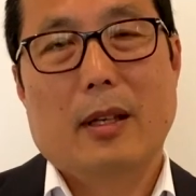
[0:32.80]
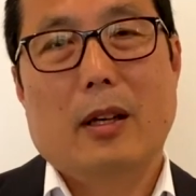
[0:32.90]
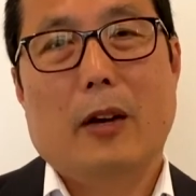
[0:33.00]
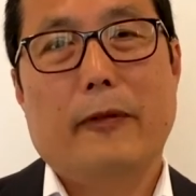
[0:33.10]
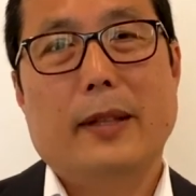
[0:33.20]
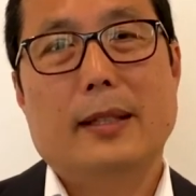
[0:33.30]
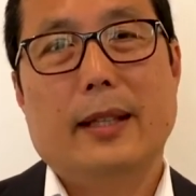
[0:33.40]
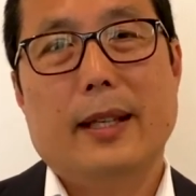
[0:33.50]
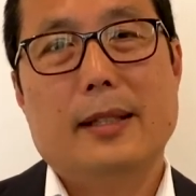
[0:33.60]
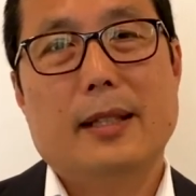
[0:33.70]

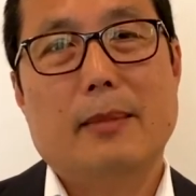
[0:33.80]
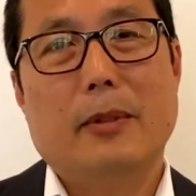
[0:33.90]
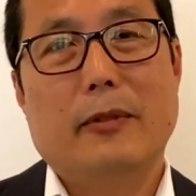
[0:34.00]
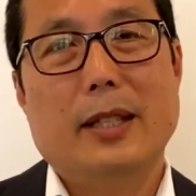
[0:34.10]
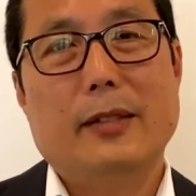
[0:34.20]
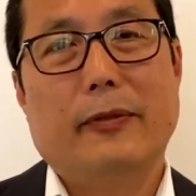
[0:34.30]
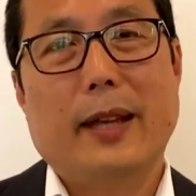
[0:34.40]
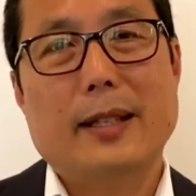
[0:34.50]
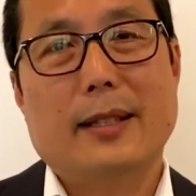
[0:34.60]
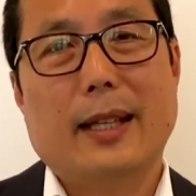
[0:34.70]
Obviously, some of these
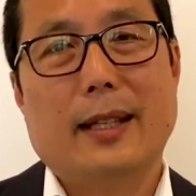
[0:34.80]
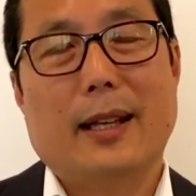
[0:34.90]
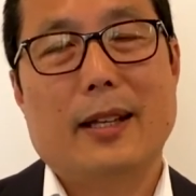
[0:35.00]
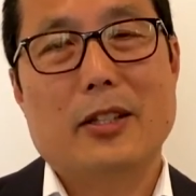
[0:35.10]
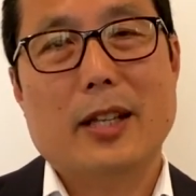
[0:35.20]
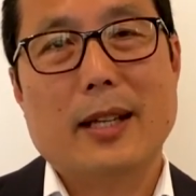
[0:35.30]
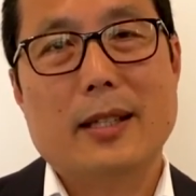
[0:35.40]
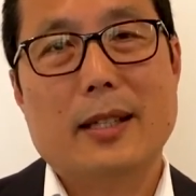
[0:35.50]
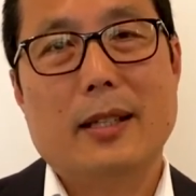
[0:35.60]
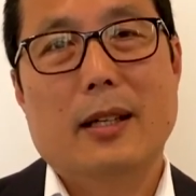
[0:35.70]
fats that are
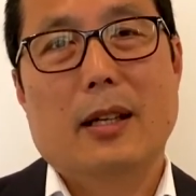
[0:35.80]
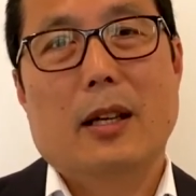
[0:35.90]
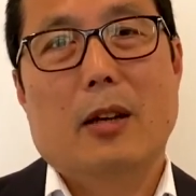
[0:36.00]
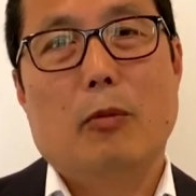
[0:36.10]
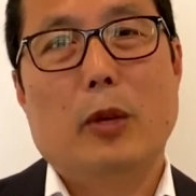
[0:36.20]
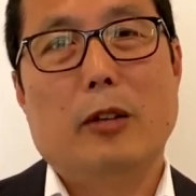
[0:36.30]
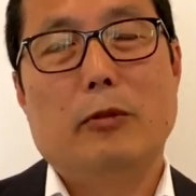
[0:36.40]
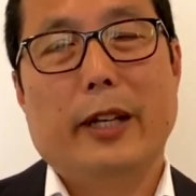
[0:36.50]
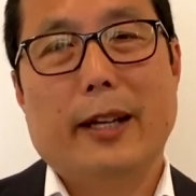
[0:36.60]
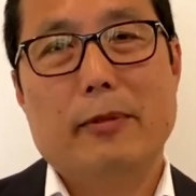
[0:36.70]
injected will
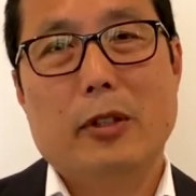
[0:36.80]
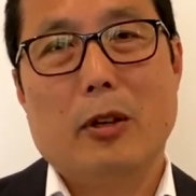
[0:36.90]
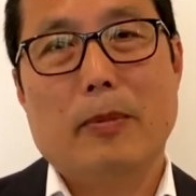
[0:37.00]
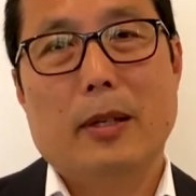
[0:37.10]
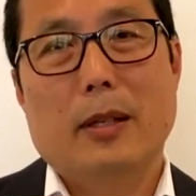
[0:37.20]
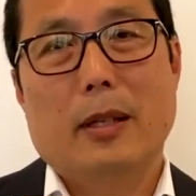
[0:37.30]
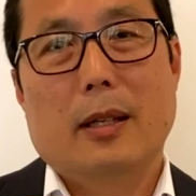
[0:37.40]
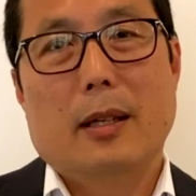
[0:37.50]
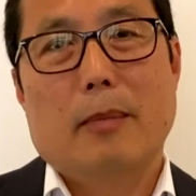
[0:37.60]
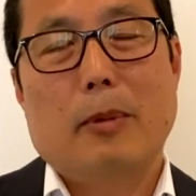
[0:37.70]
reabsorb,
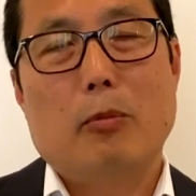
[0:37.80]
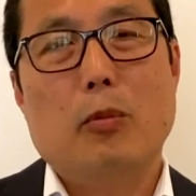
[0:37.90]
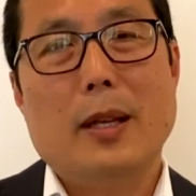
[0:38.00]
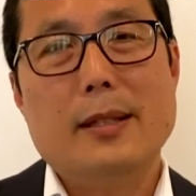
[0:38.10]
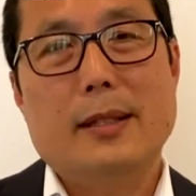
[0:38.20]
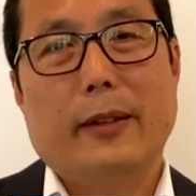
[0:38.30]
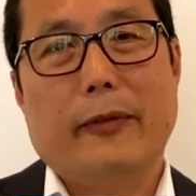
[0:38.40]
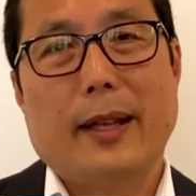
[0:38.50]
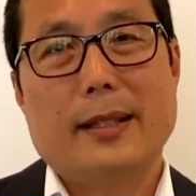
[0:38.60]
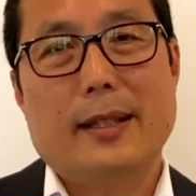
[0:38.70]
but once the
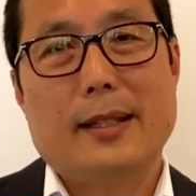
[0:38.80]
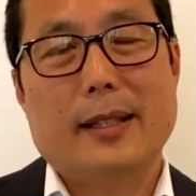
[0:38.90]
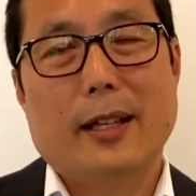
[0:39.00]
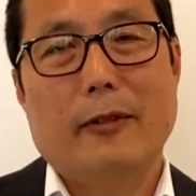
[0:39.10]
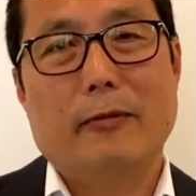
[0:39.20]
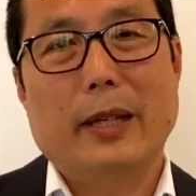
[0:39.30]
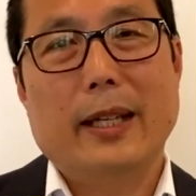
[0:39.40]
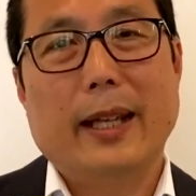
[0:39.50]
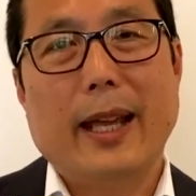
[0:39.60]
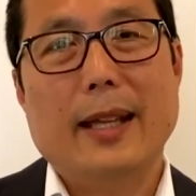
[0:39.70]
fat itself
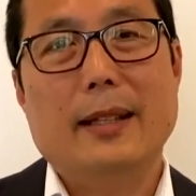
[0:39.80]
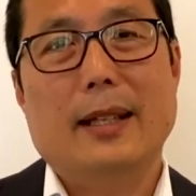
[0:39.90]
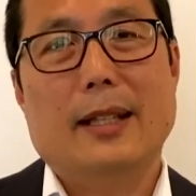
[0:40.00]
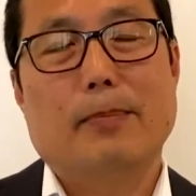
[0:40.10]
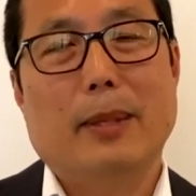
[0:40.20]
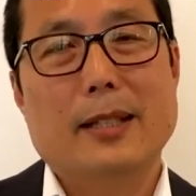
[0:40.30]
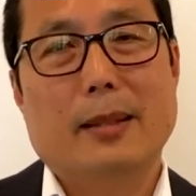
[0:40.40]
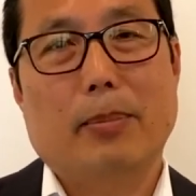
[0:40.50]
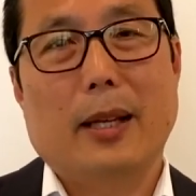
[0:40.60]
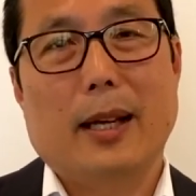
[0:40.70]
regains its blood
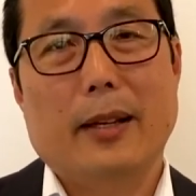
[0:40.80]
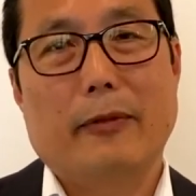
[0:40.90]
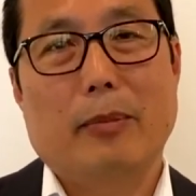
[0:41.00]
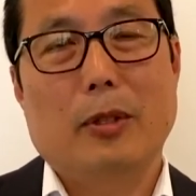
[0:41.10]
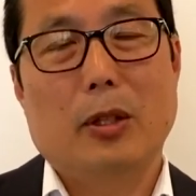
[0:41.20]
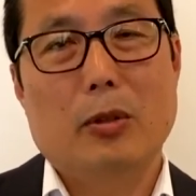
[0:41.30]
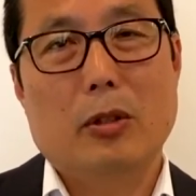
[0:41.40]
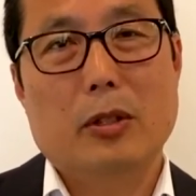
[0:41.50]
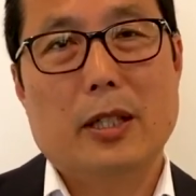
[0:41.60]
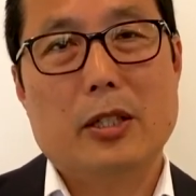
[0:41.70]
supply from the
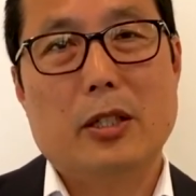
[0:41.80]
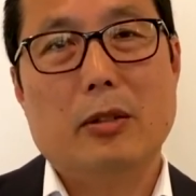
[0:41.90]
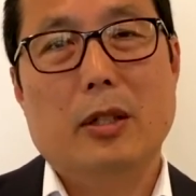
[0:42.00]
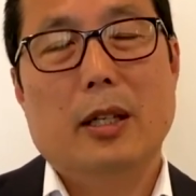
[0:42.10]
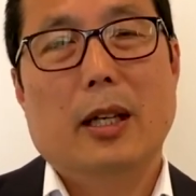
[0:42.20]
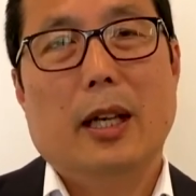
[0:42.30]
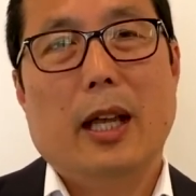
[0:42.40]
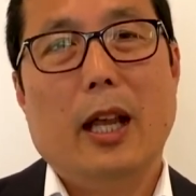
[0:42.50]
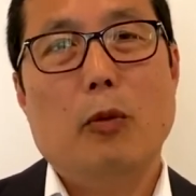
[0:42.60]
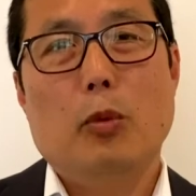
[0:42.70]
local tissue,
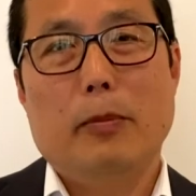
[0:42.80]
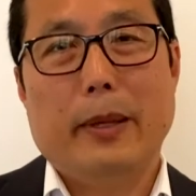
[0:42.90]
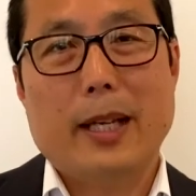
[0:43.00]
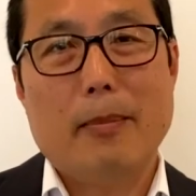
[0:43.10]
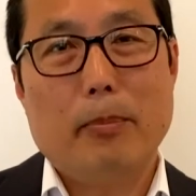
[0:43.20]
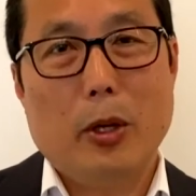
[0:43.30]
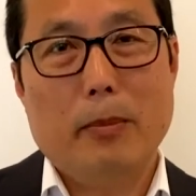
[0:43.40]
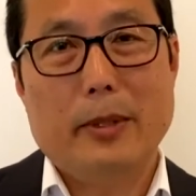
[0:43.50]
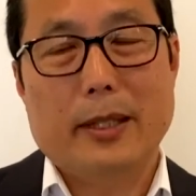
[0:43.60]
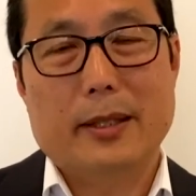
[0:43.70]
it will become
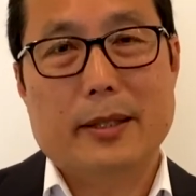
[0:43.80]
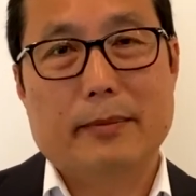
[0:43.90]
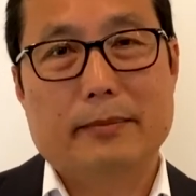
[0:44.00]
permanent.